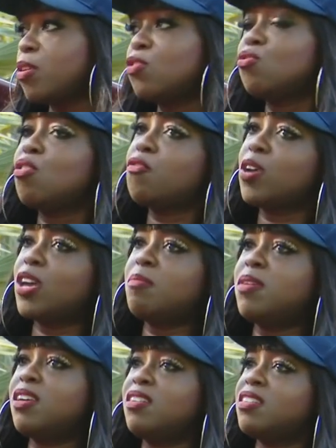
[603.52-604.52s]
But you know, for
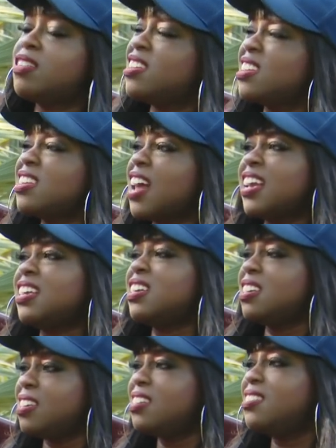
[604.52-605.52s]
him,
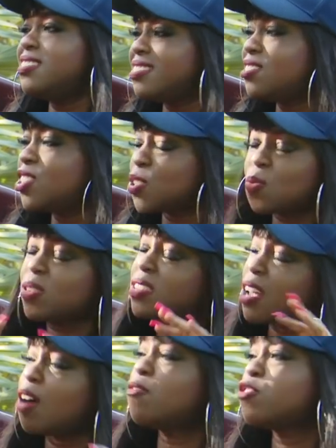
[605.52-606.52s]
he just
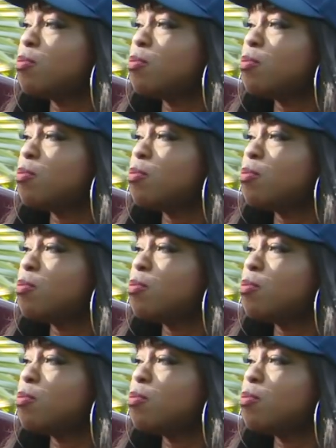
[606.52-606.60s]
wasn't comfortable.